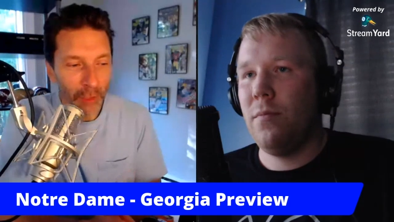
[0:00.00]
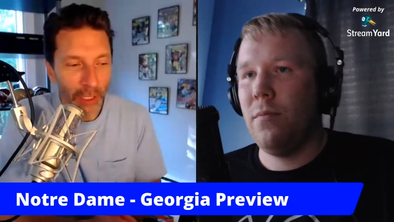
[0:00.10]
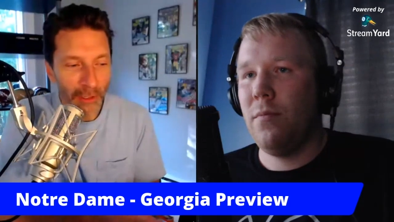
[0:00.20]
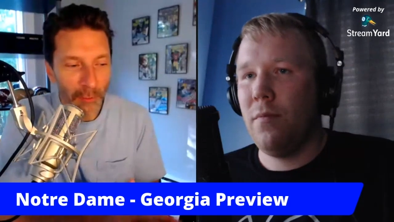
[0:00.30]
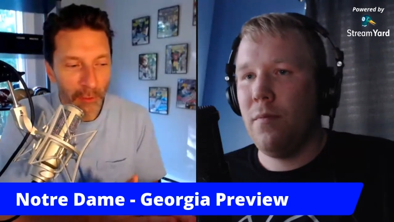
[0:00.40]

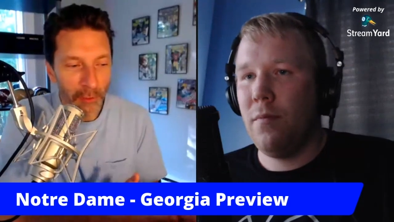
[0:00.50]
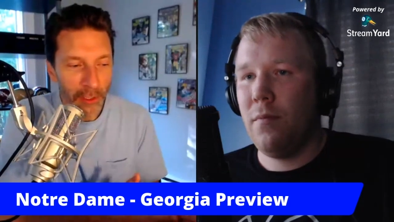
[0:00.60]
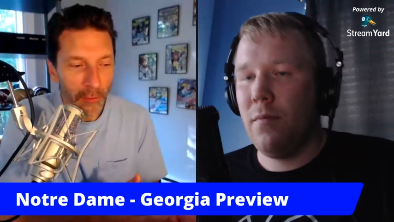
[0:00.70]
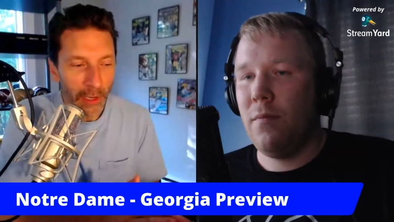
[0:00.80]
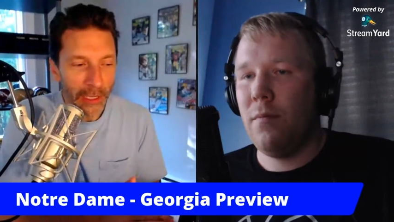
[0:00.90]
Speaker 1: their recruiting
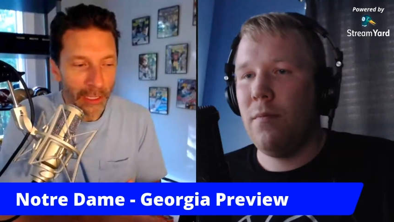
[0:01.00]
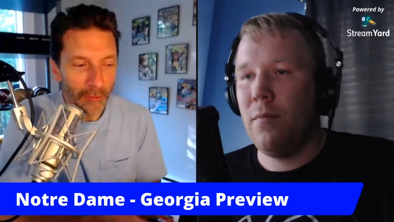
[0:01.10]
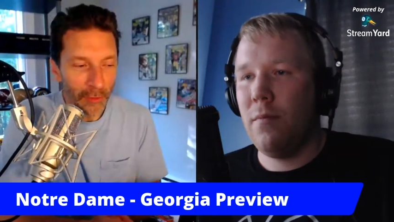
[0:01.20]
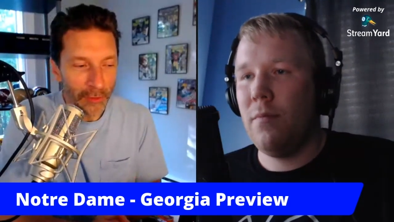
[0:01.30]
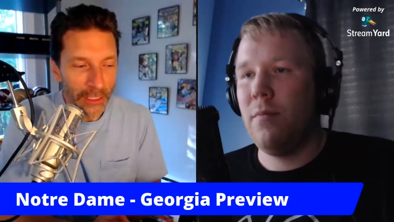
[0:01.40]
ranking
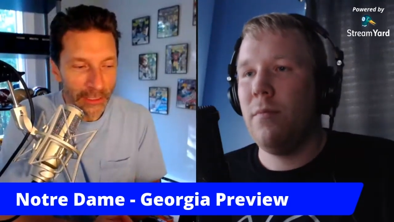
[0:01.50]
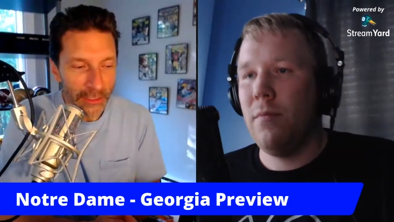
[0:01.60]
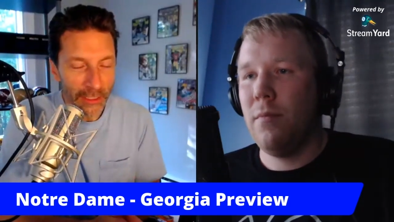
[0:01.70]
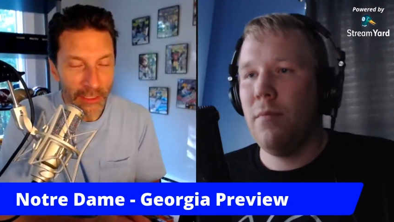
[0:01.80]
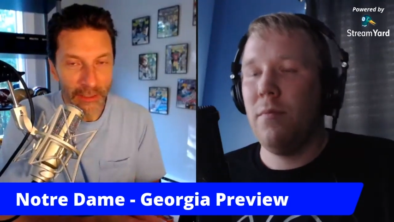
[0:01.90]
versus
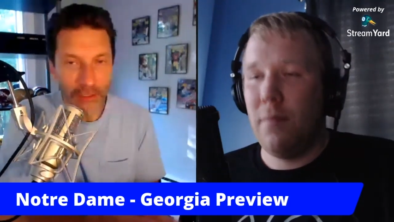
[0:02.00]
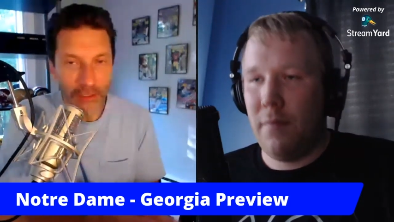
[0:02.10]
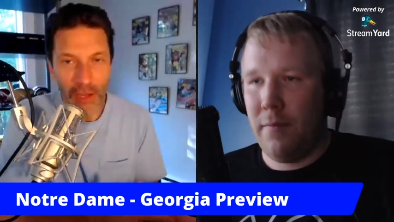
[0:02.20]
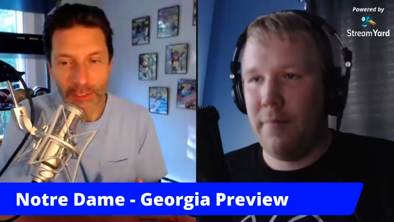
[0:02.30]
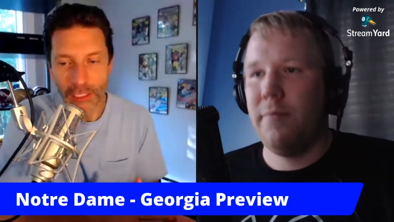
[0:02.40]
their
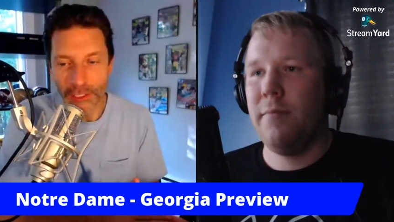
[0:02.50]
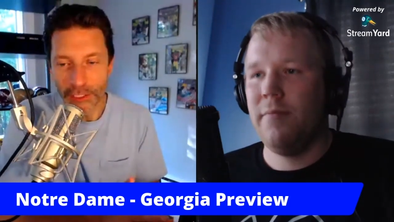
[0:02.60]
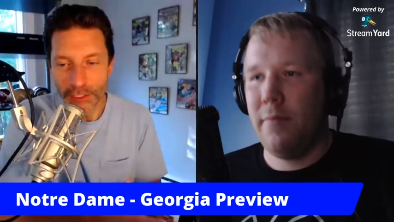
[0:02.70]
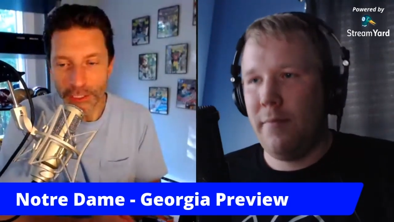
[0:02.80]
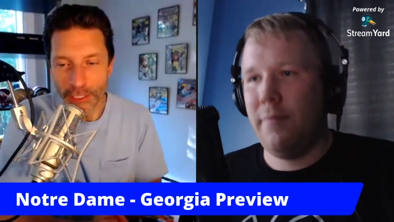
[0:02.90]

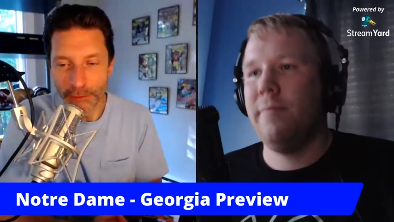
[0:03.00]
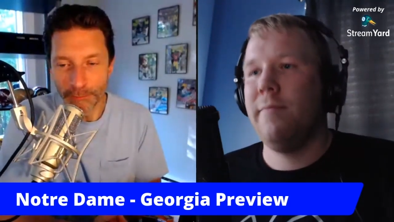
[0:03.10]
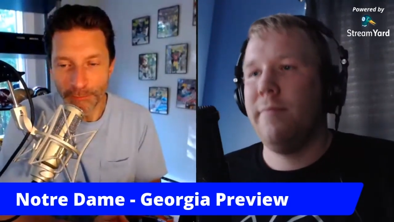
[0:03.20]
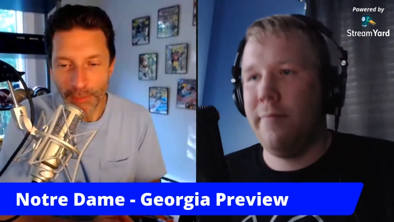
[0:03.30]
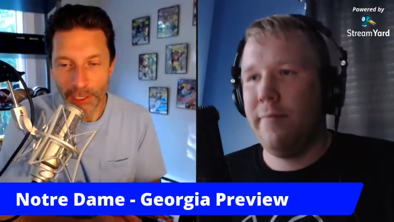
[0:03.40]
opposition. So
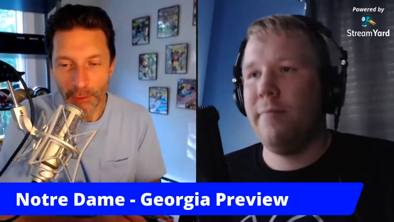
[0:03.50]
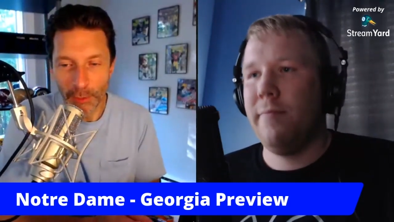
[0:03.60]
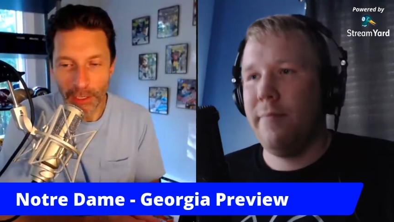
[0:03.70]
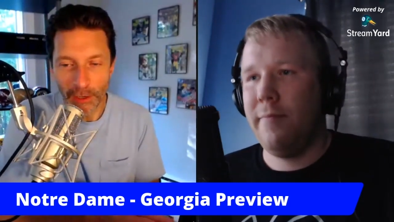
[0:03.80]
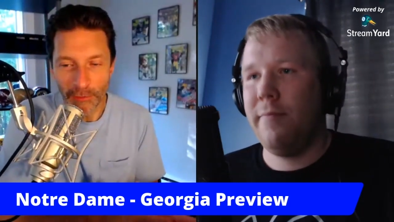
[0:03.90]
here we
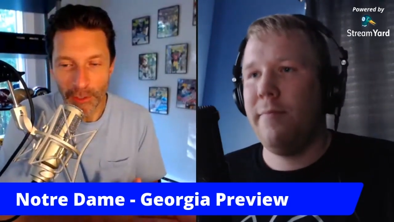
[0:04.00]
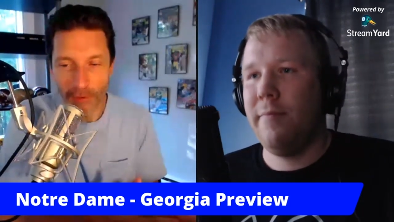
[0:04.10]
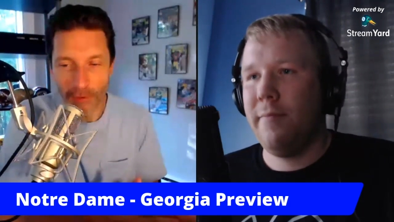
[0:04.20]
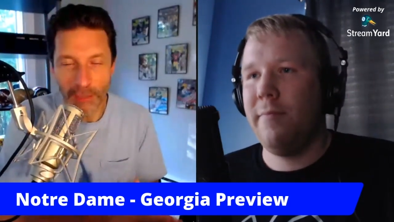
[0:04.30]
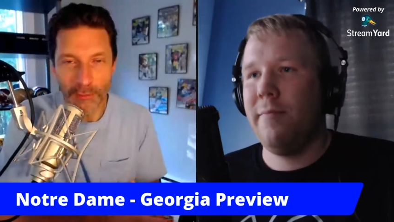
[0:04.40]
go. Notre
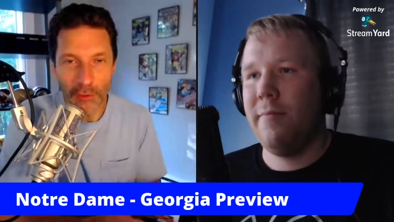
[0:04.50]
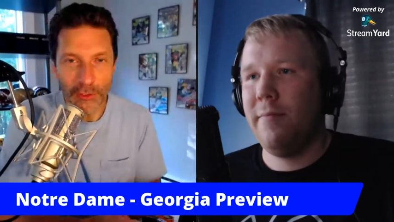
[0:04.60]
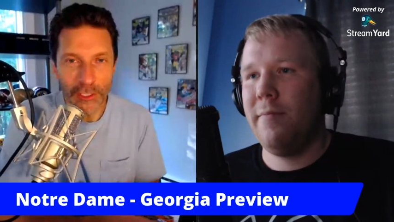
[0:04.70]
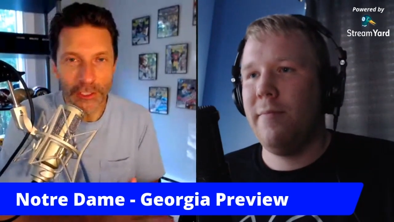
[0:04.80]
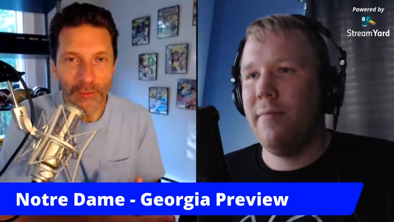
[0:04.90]
Dame,
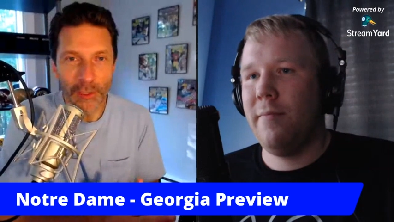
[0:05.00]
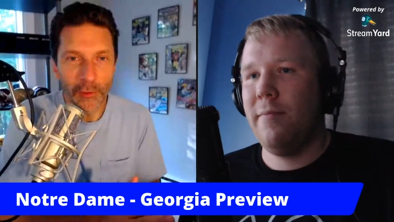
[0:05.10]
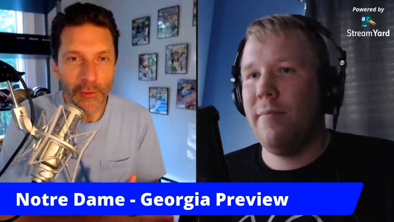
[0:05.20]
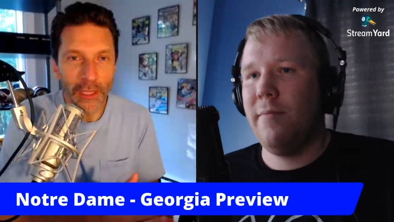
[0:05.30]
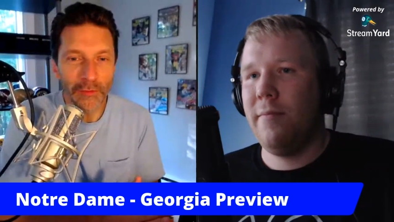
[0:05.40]
Georgia should be a
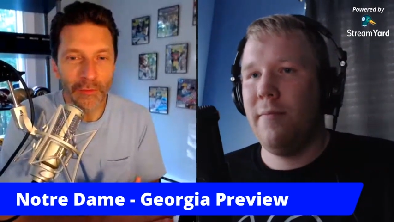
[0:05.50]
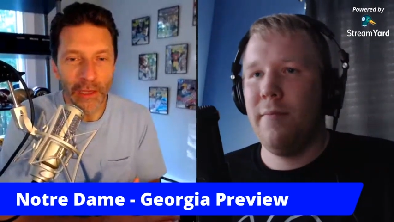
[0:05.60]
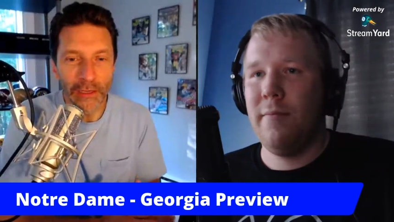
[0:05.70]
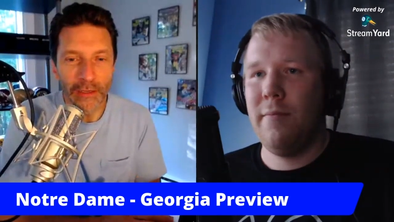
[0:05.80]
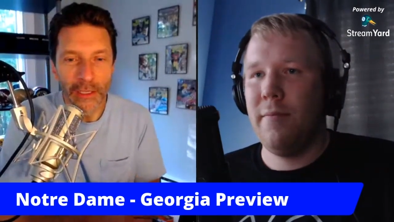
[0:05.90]
whole lot of
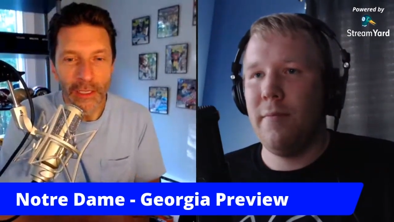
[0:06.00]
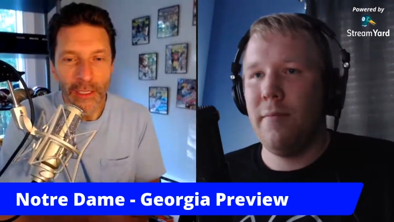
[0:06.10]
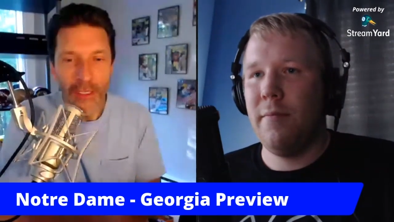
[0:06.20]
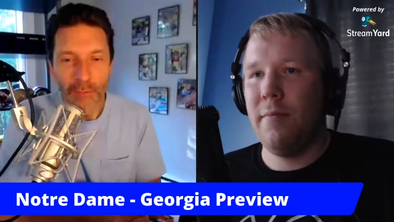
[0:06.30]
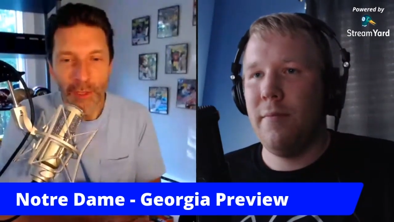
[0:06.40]
fun.
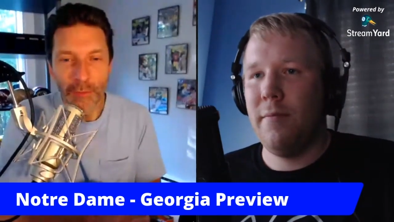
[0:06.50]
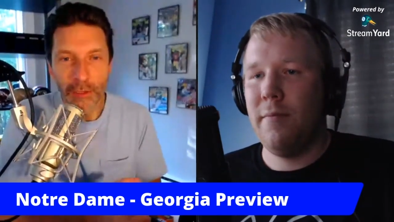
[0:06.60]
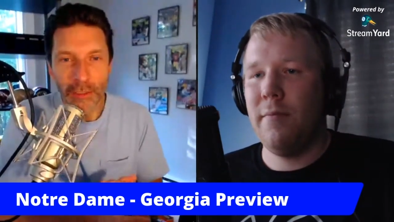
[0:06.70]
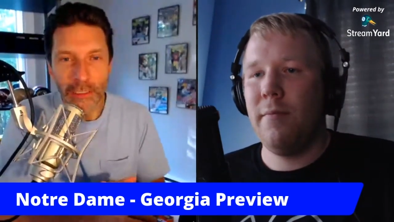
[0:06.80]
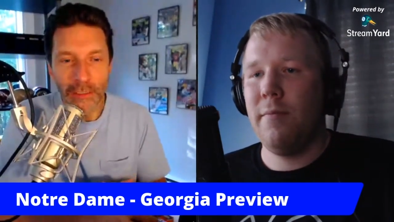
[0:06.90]
Ben
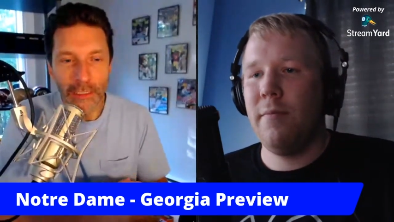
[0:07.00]
Belden.